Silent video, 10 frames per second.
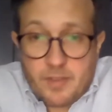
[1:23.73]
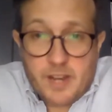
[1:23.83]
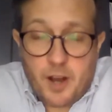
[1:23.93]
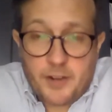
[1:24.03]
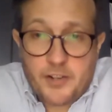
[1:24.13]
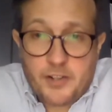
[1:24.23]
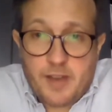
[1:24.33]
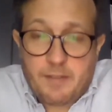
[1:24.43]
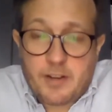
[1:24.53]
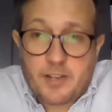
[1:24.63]
The advantage
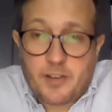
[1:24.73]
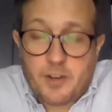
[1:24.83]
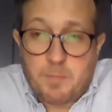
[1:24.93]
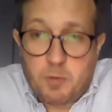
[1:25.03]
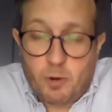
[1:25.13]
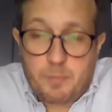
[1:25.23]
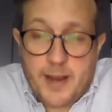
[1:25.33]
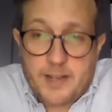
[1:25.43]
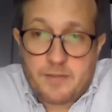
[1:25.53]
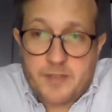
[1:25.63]
of having such a broad
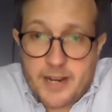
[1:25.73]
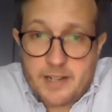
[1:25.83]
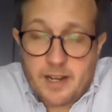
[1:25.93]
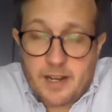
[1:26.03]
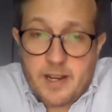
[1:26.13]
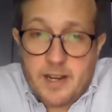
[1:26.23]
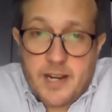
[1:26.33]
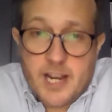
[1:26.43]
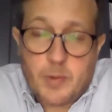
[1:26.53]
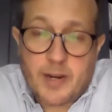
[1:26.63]
base of data
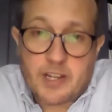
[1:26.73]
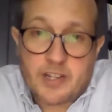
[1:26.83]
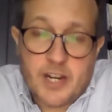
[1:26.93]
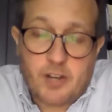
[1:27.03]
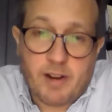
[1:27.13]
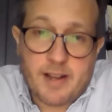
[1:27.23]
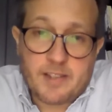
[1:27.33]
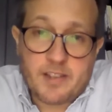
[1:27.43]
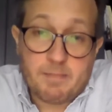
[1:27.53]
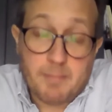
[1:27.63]
is we can see
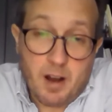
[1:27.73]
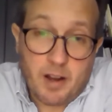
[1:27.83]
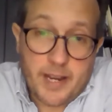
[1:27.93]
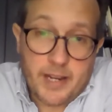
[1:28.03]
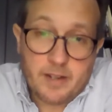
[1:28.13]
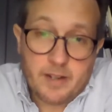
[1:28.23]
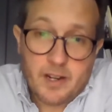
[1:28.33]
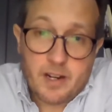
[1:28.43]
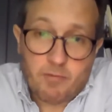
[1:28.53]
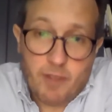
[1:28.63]
trends at the market,
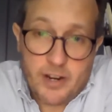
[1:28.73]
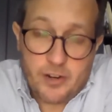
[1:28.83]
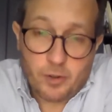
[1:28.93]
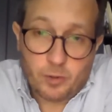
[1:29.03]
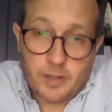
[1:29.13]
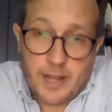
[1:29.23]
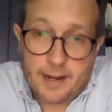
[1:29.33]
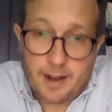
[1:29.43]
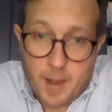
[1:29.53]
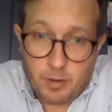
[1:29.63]
regional,
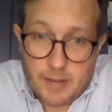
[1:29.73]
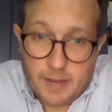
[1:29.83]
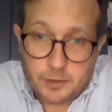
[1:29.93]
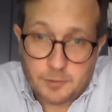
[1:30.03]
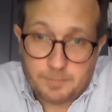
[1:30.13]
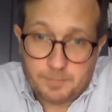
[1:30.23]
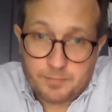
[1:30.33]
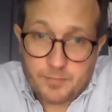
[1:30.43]
and global level.